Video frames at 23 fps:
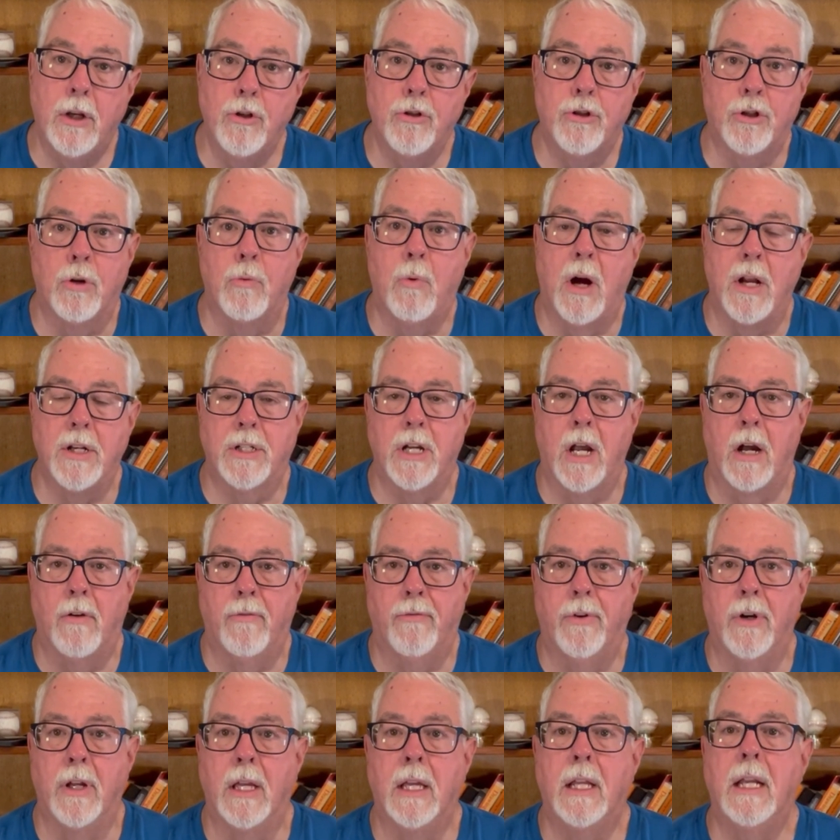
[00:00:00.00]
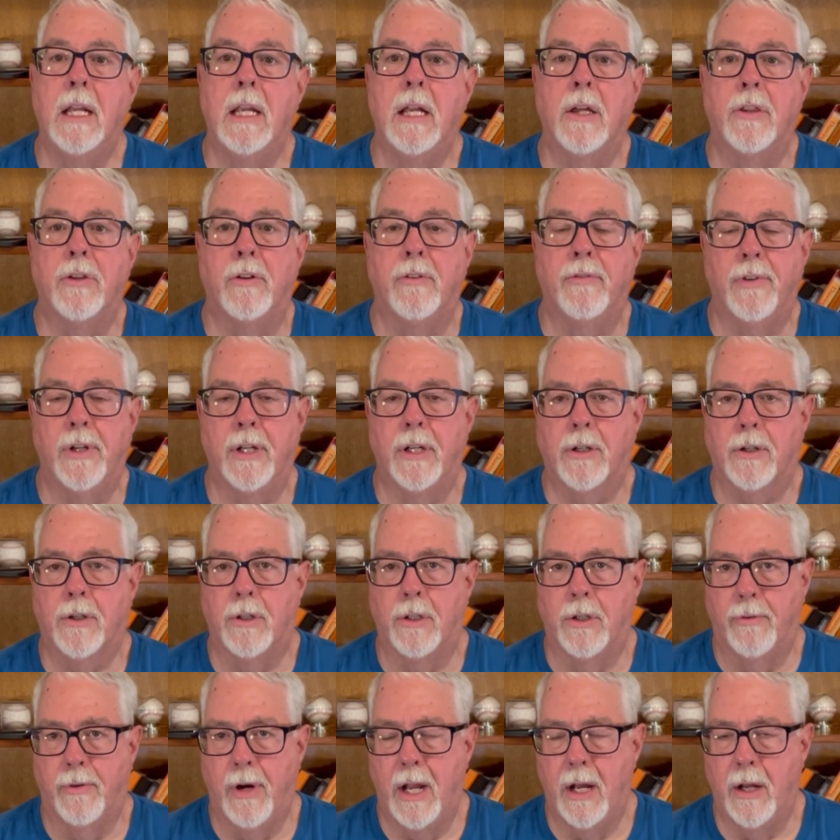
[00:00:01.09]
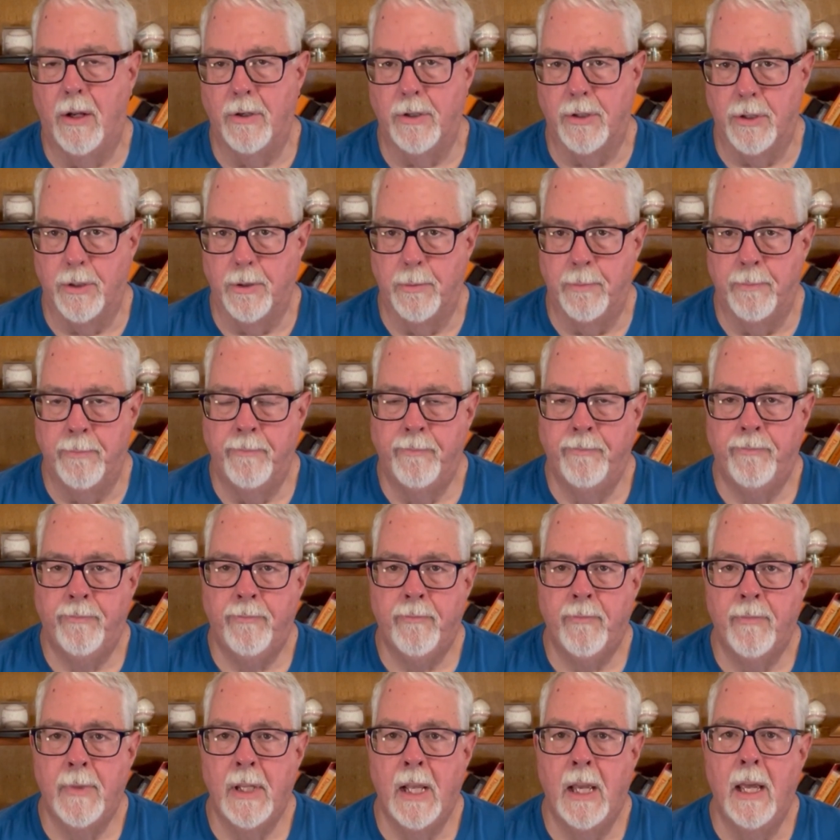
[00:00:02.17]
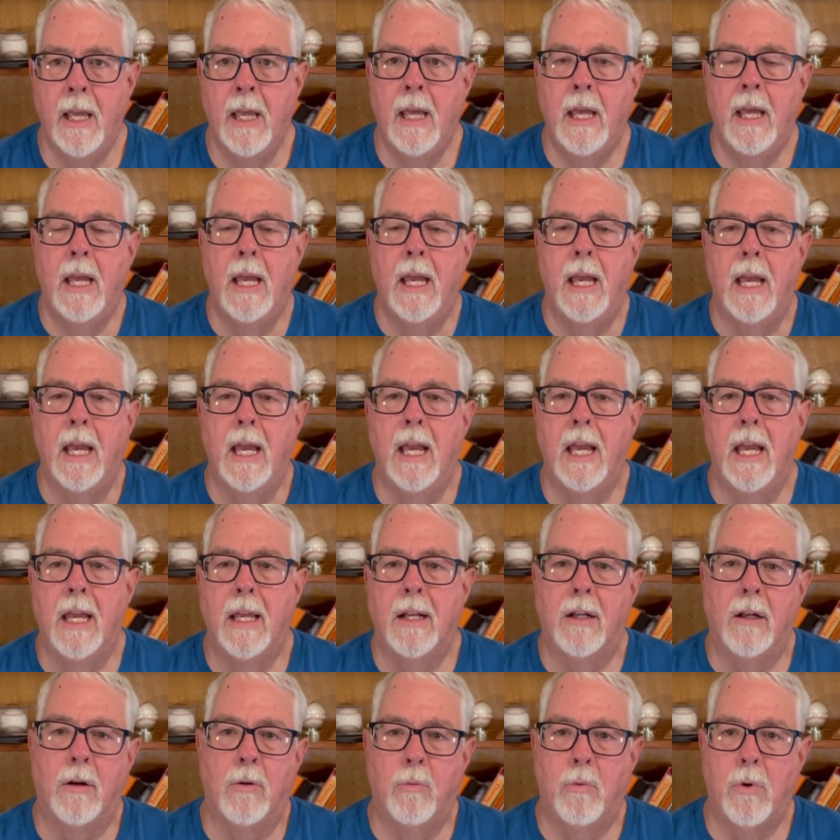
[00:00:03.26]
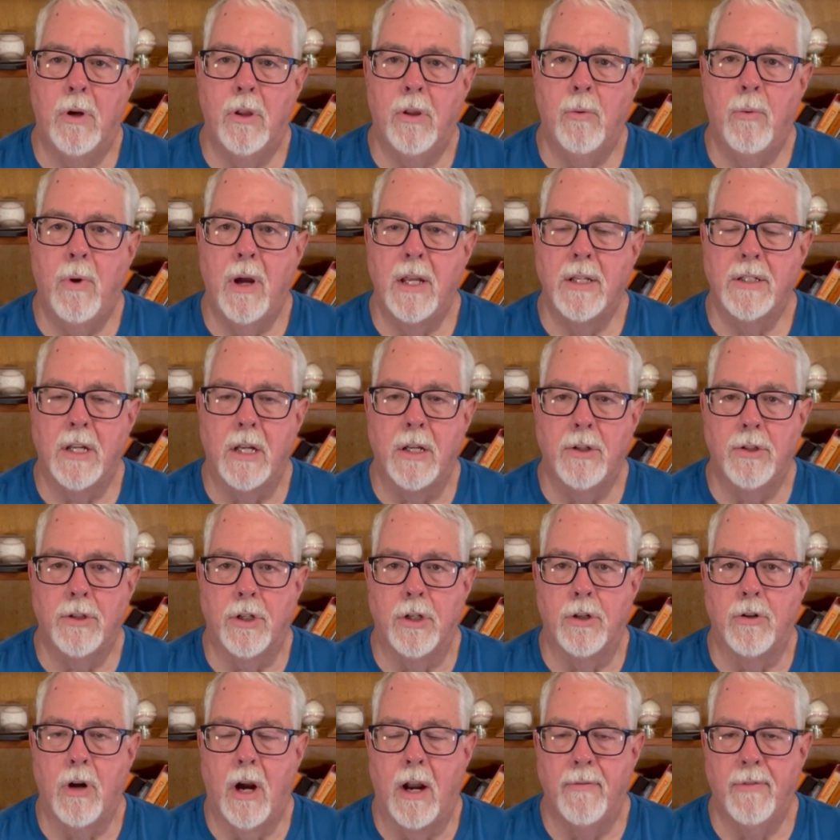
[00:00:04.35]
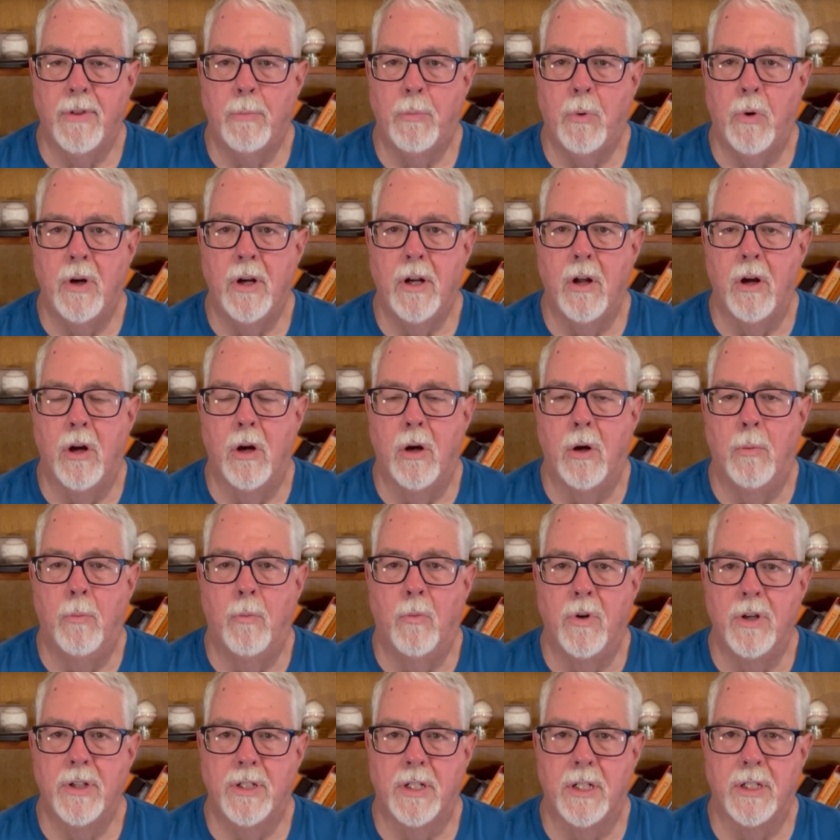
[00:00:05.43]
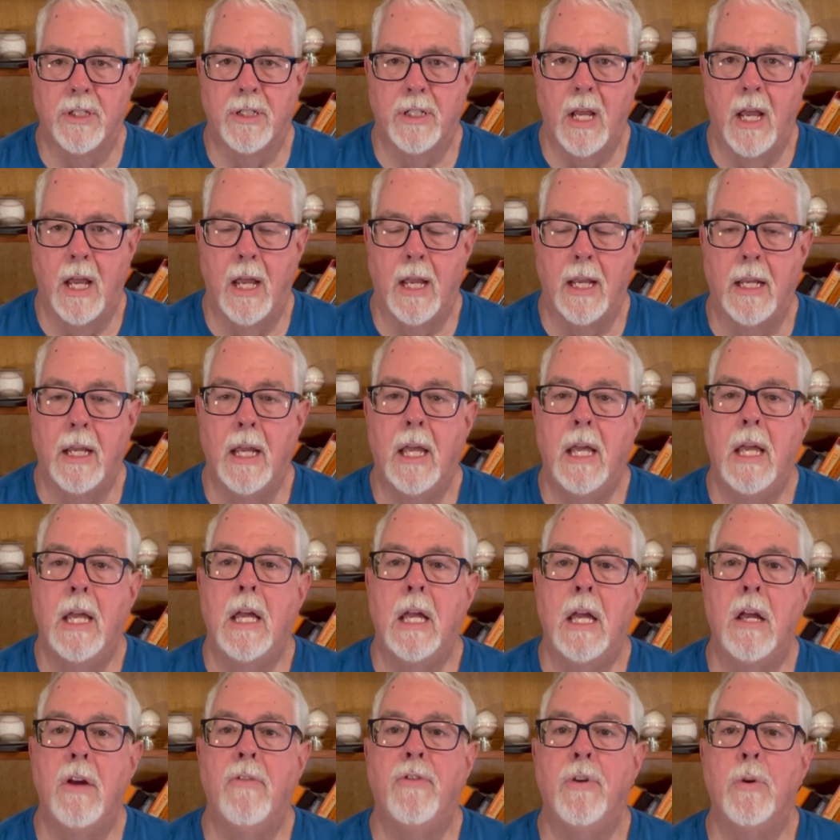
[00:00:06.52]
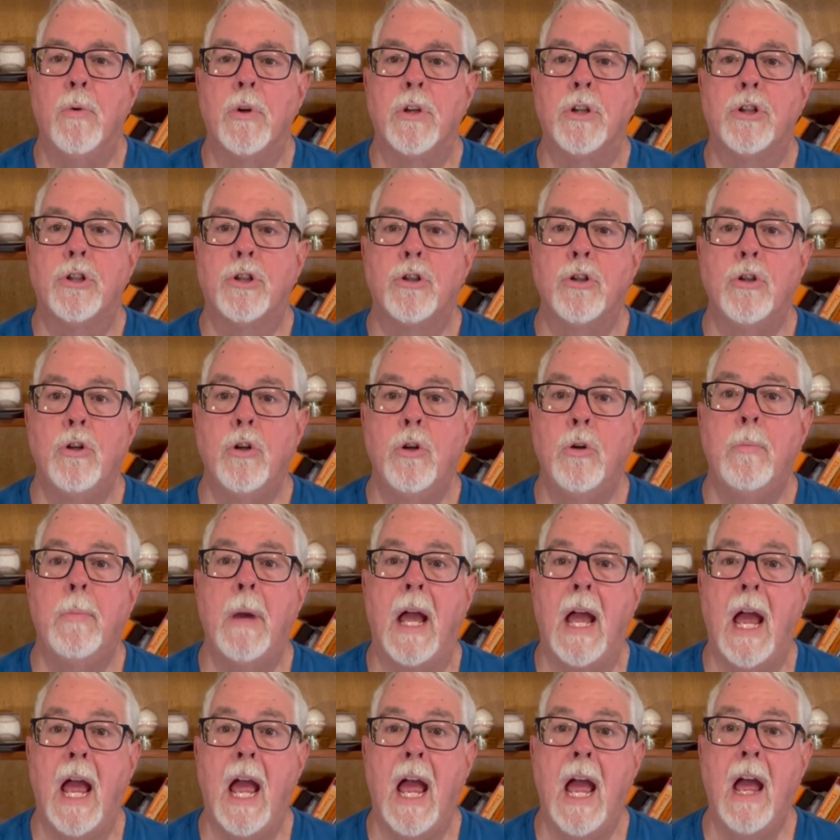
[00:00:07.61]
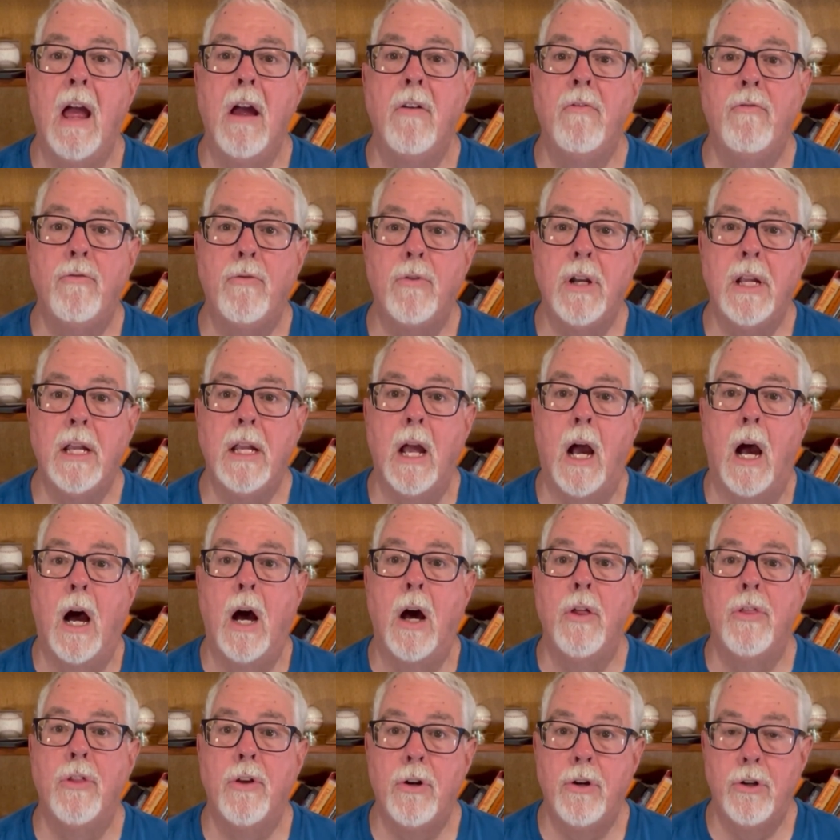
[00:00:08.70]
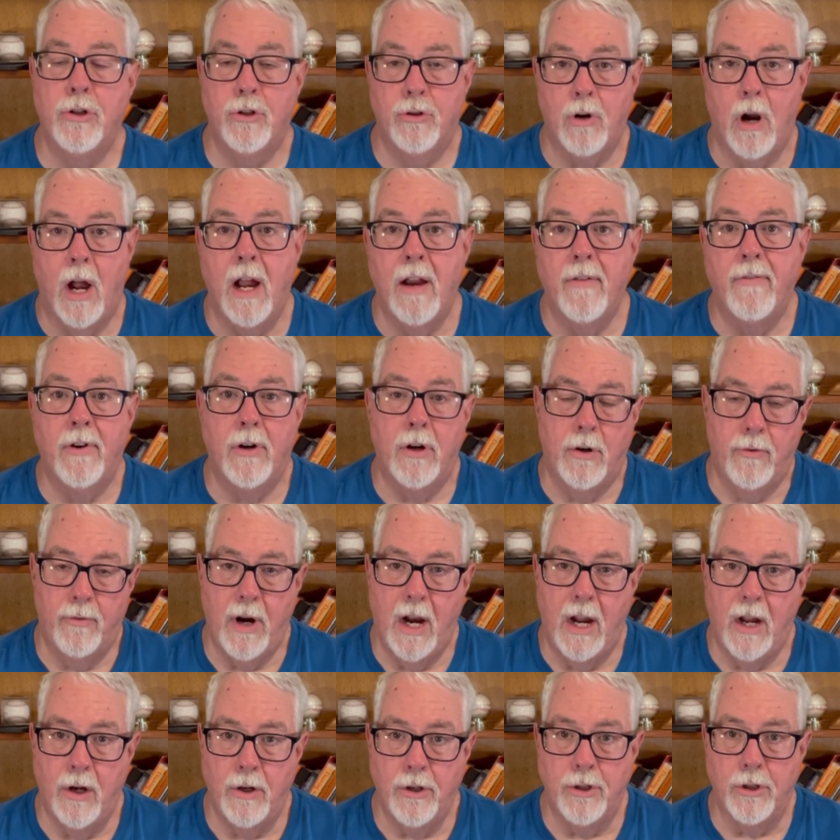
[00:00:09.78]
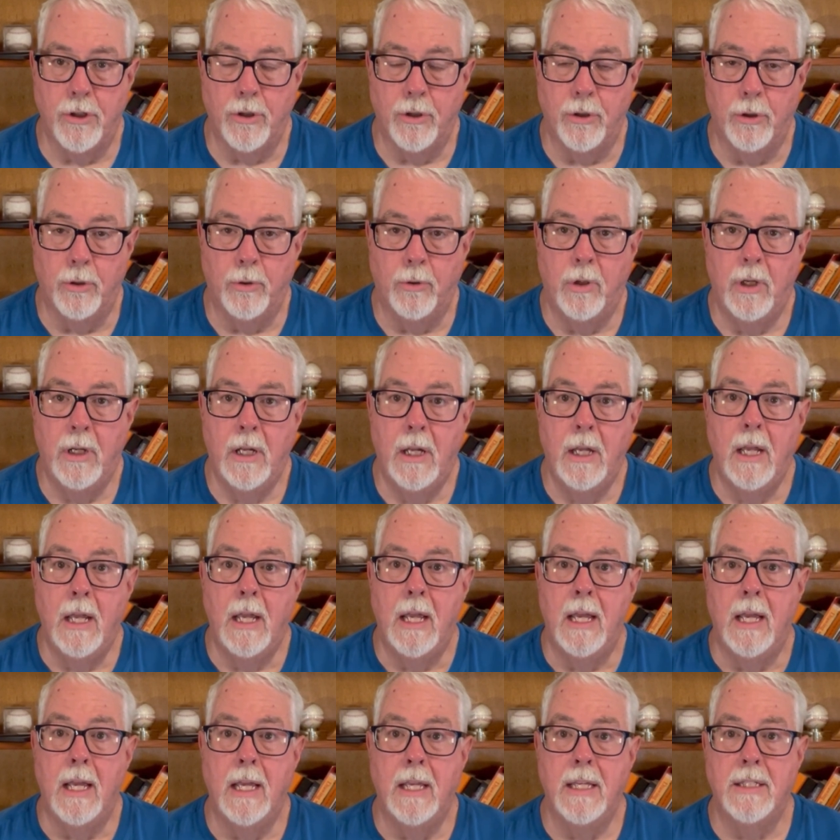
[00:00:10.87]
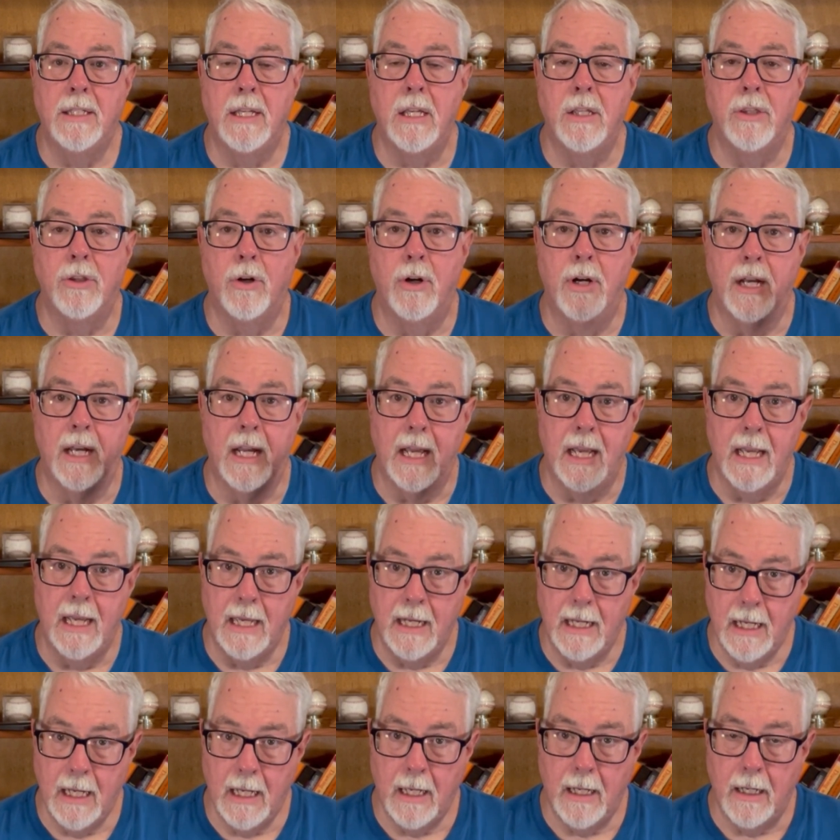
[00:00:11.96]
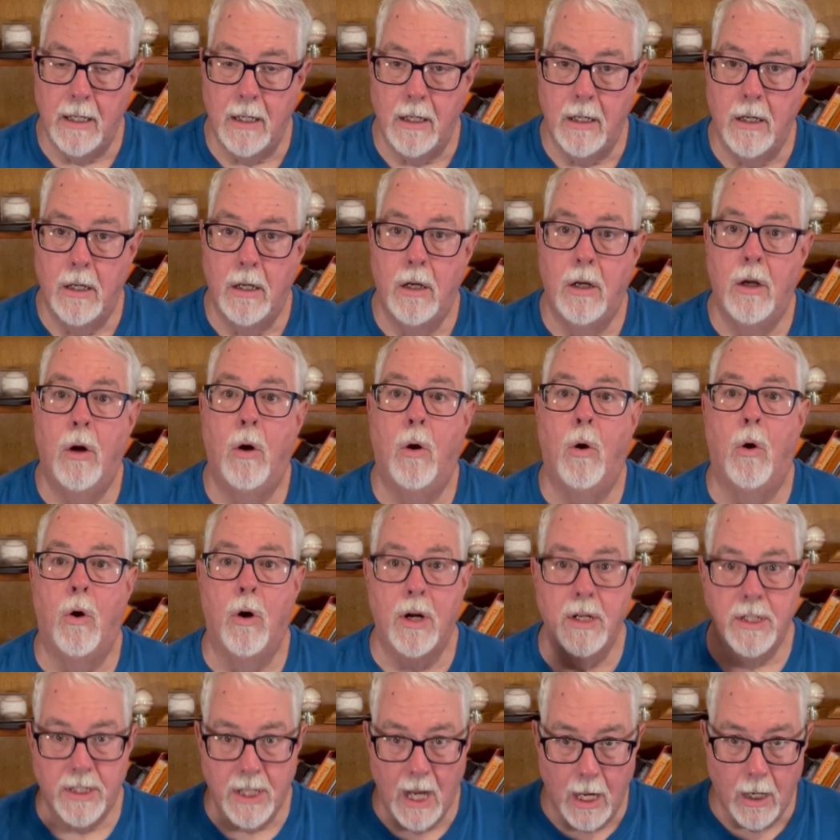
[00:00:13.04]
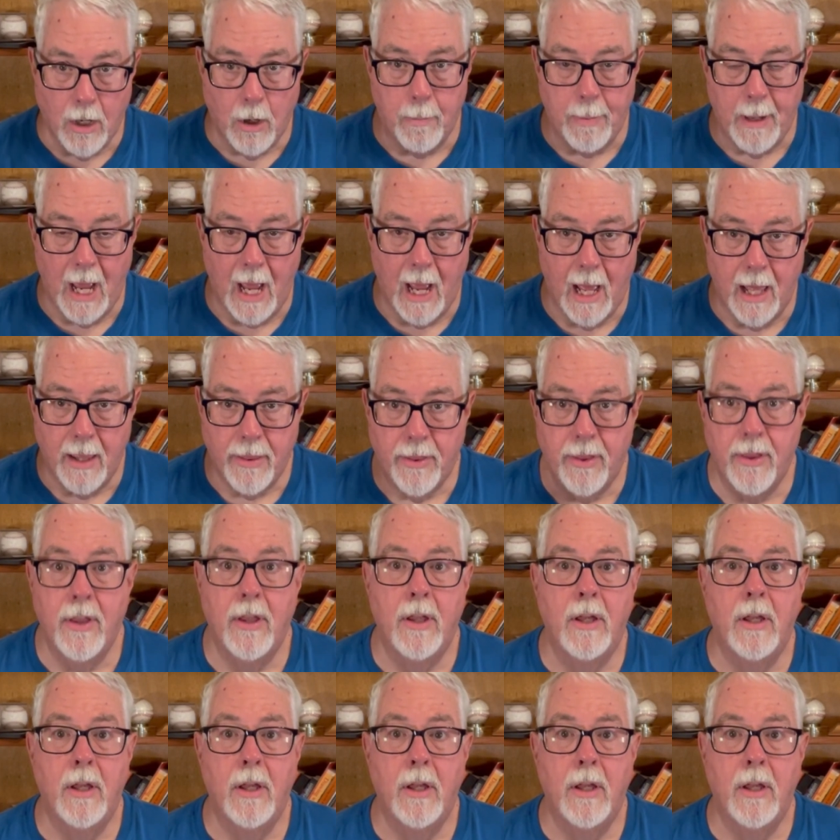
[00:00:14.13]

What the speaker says: you should watch out for any other vehicle around you. And one of the ways I used to drive the point home was to say, if you assume every other driver around you is either an idiot or a psychopath,